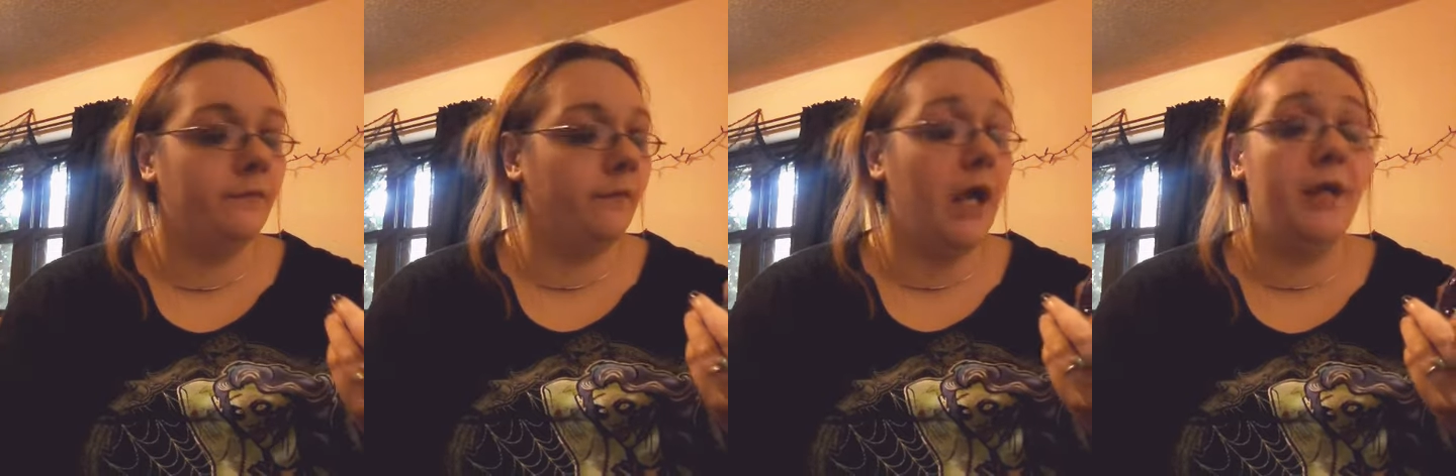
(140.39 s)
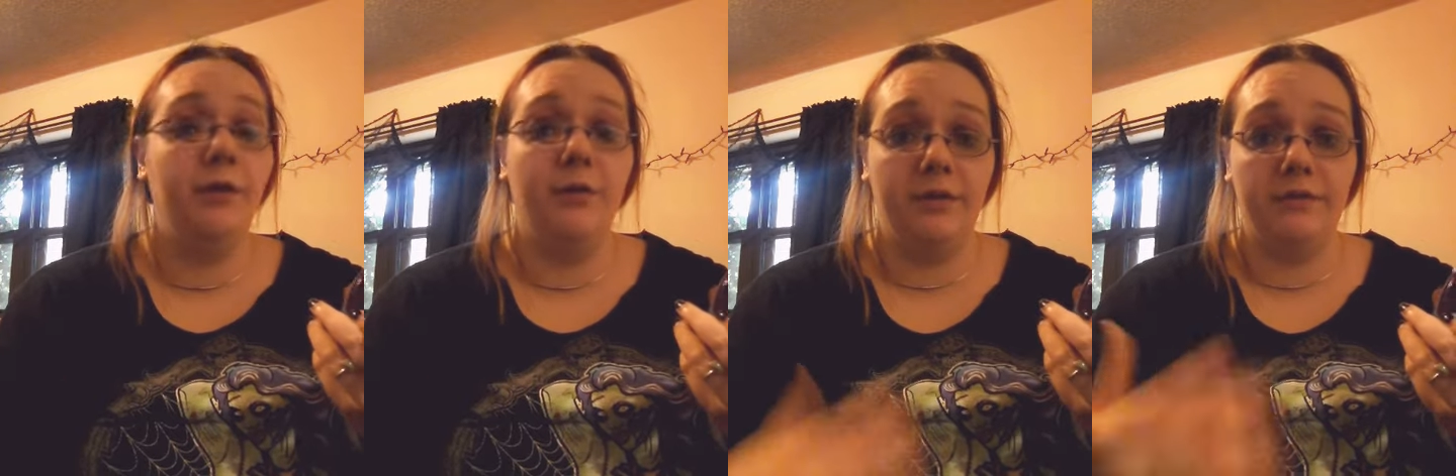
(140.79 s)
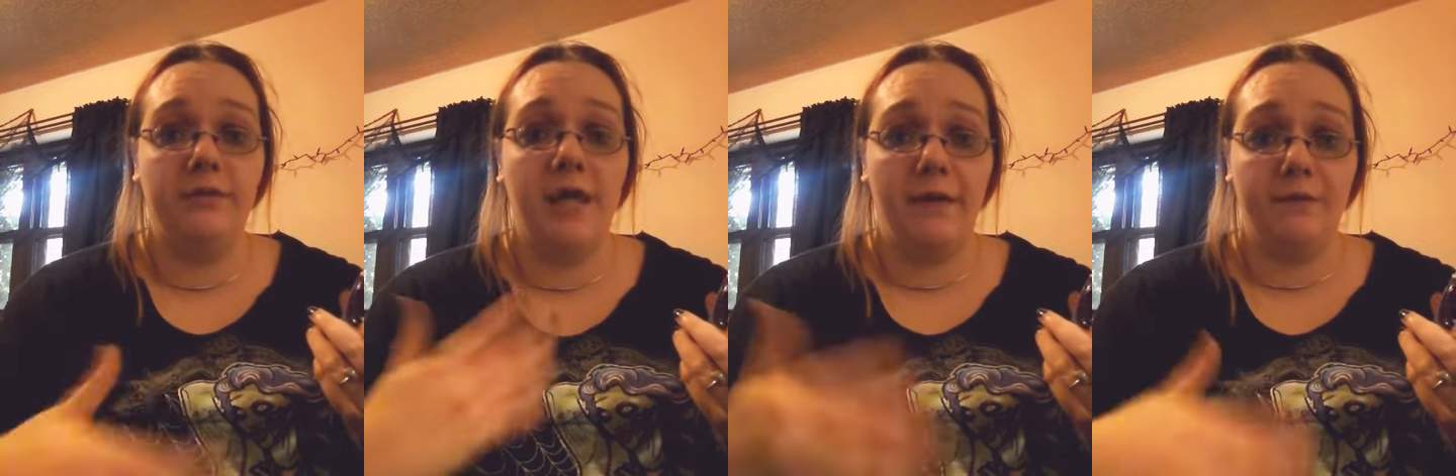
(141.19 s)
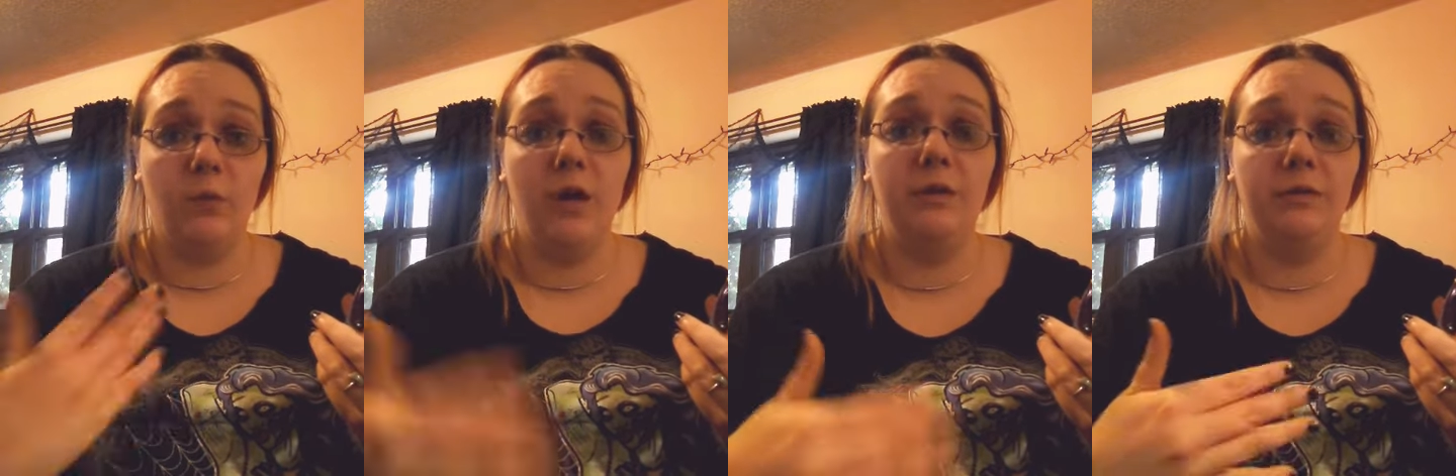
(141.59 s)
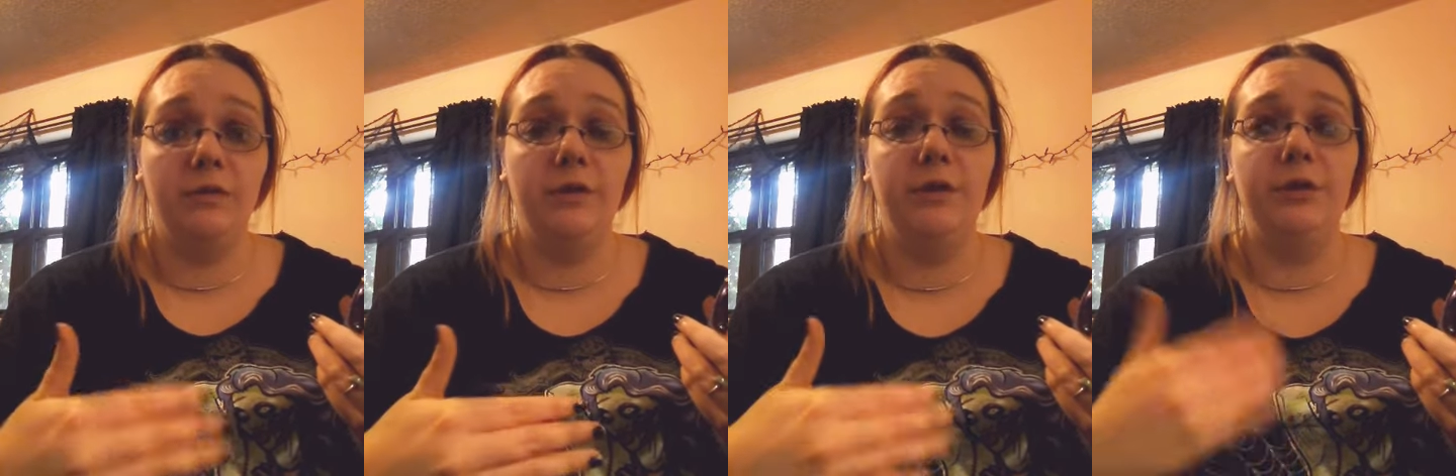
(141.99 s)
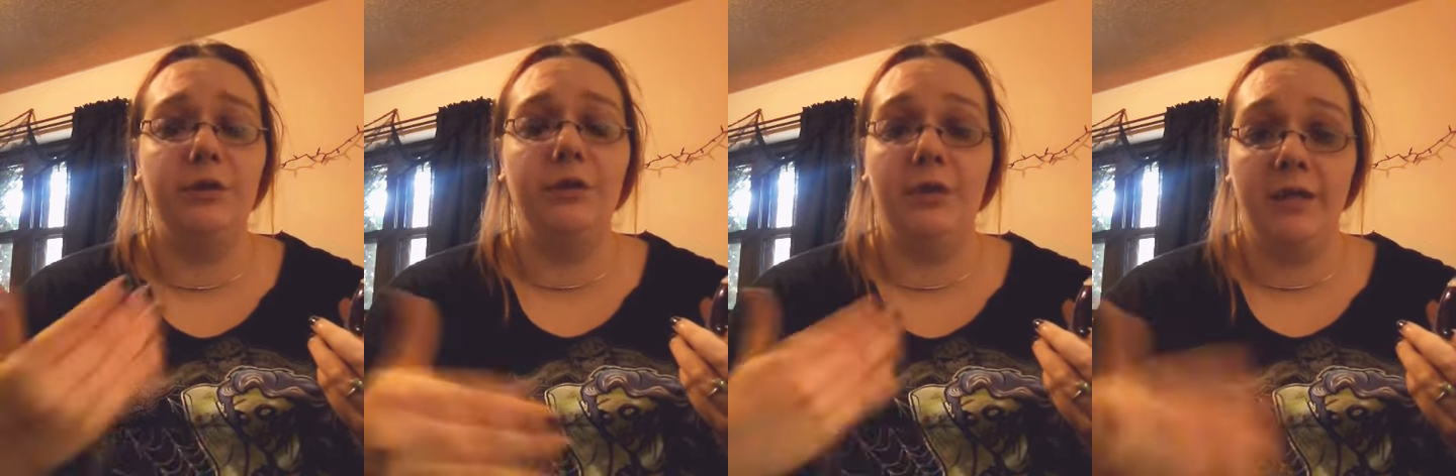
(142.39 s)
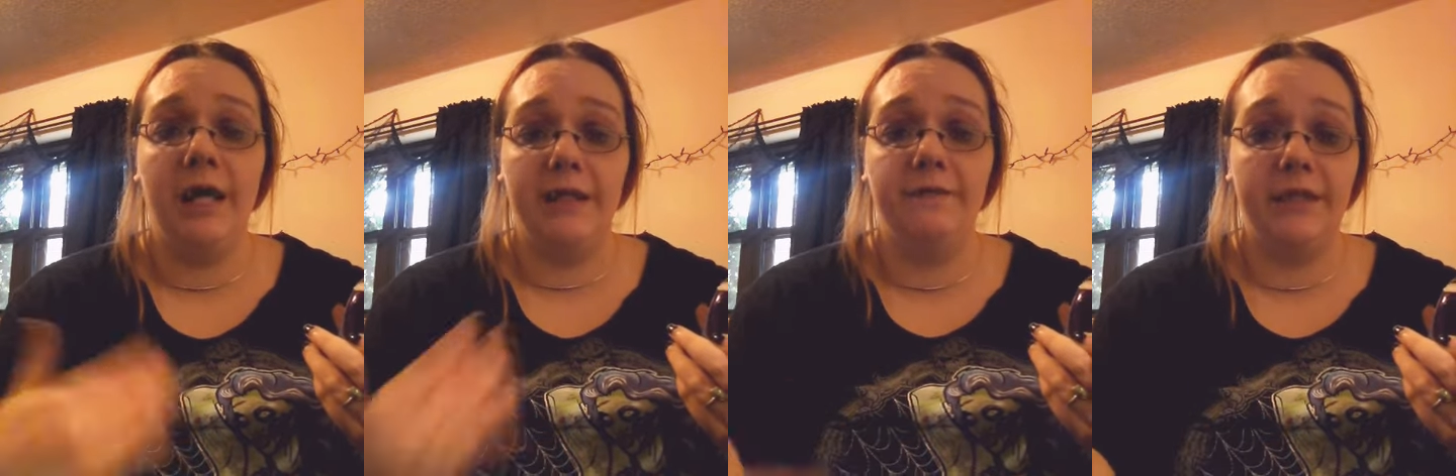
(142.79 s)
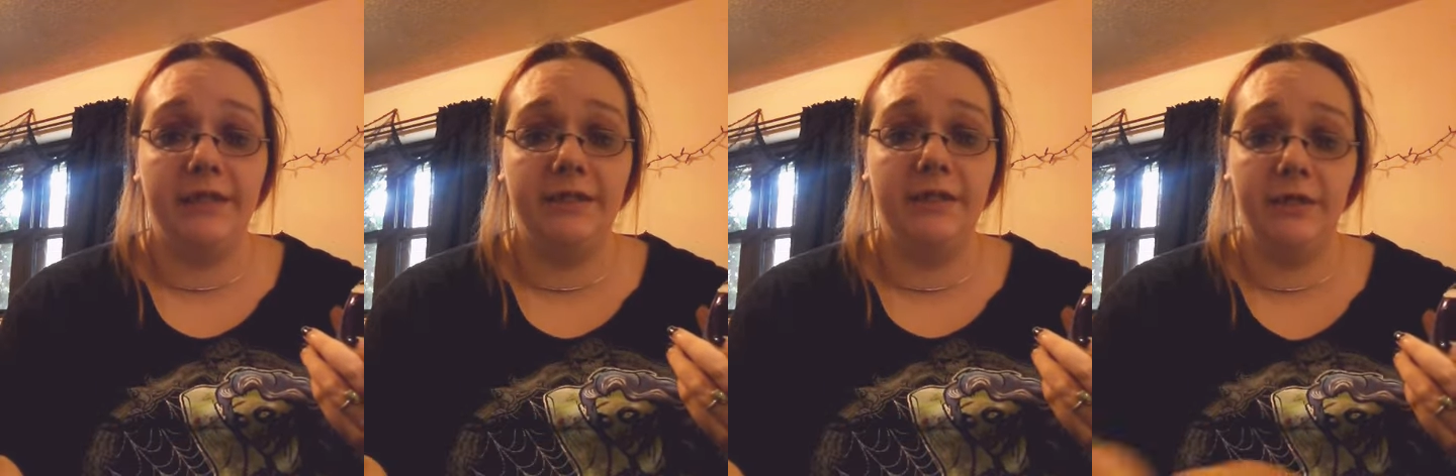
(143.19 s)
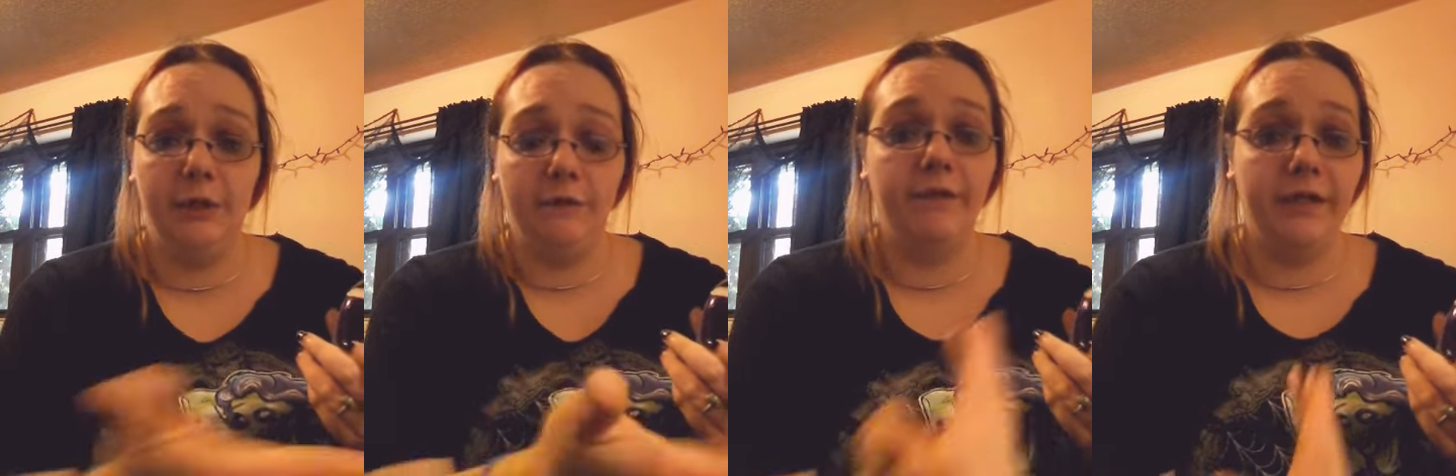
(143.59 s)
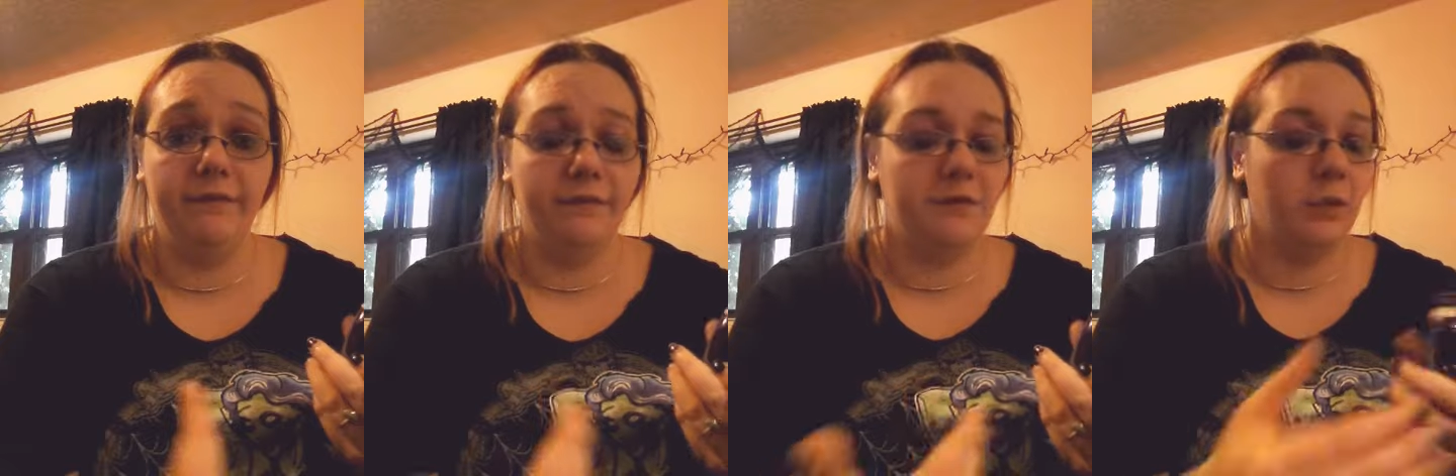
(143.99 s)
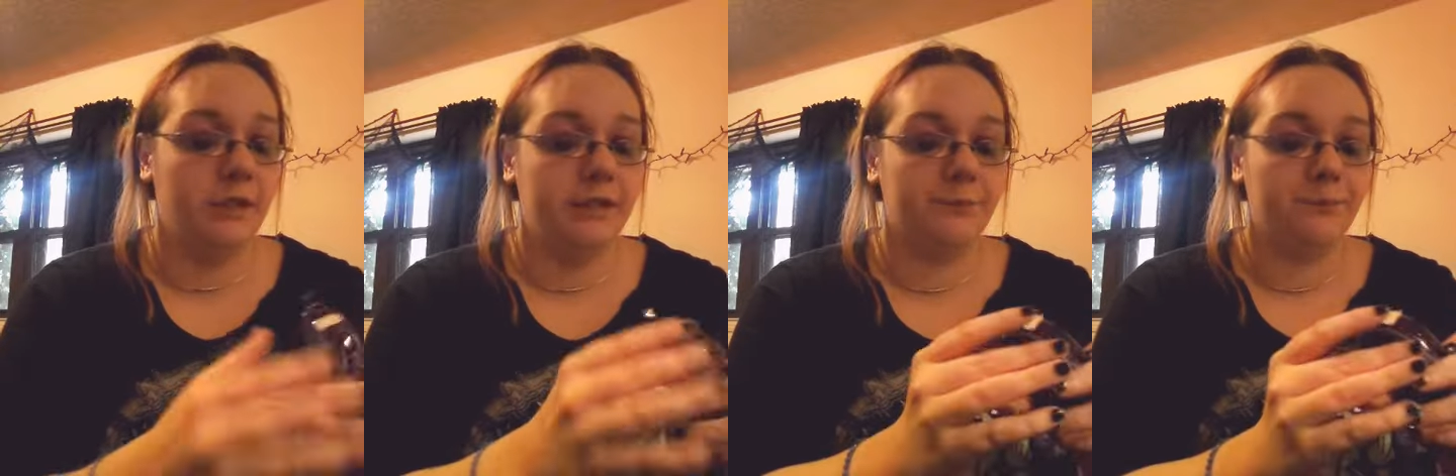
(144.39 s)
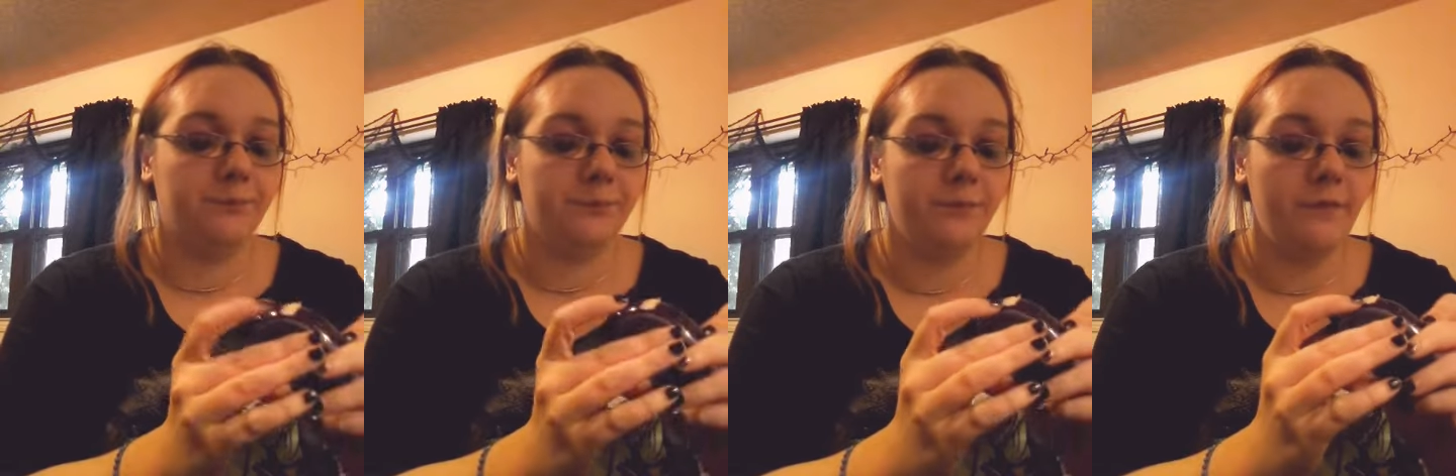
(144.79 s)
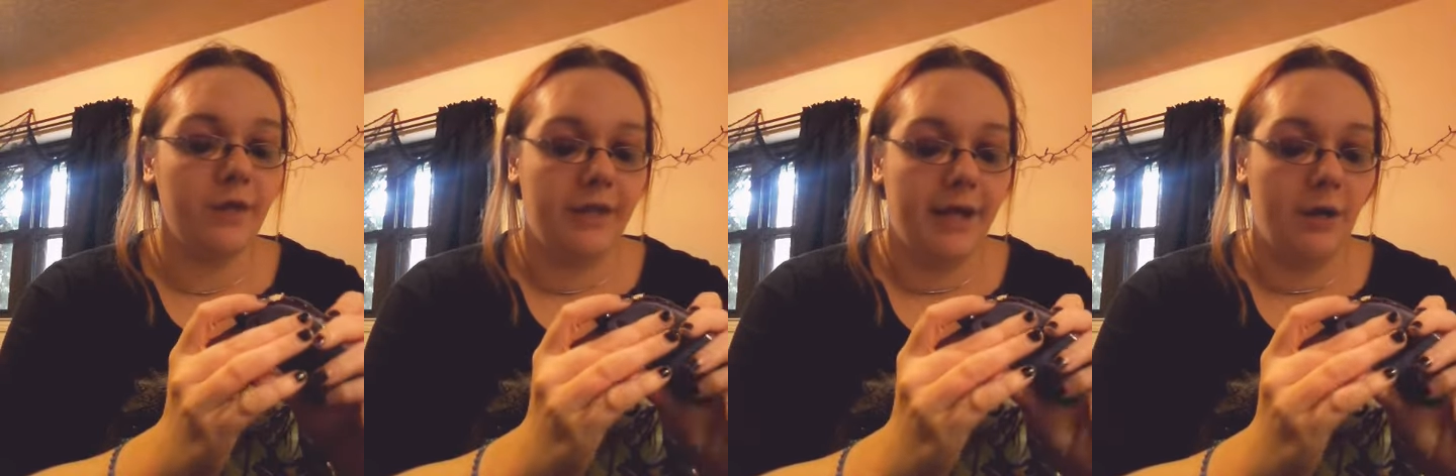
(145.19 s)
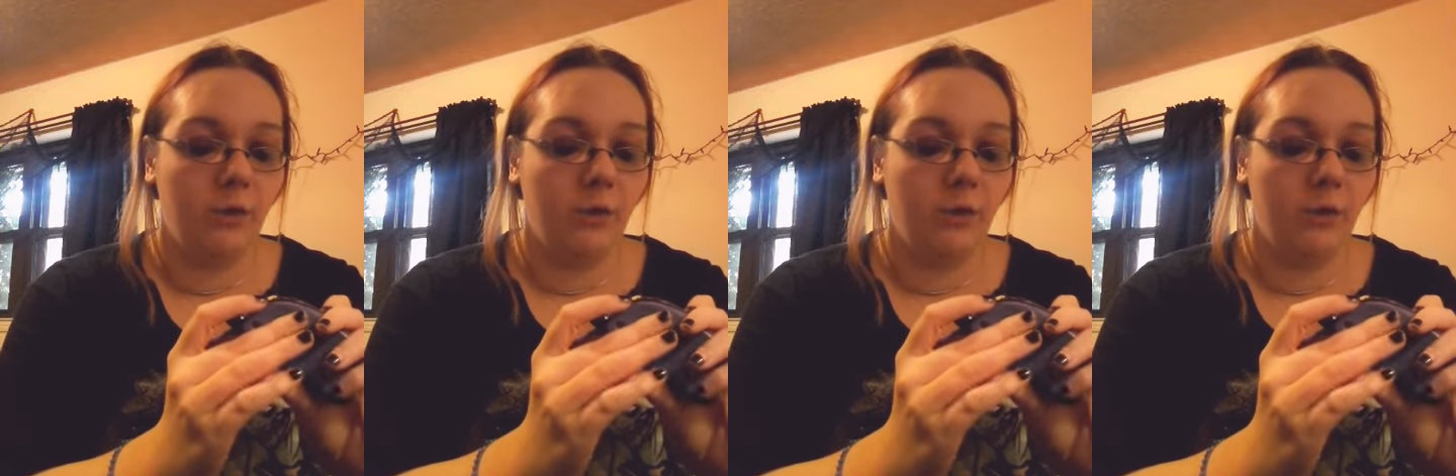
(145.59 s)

And you can, after a while, you can kind of taste your flavor of choice. Now,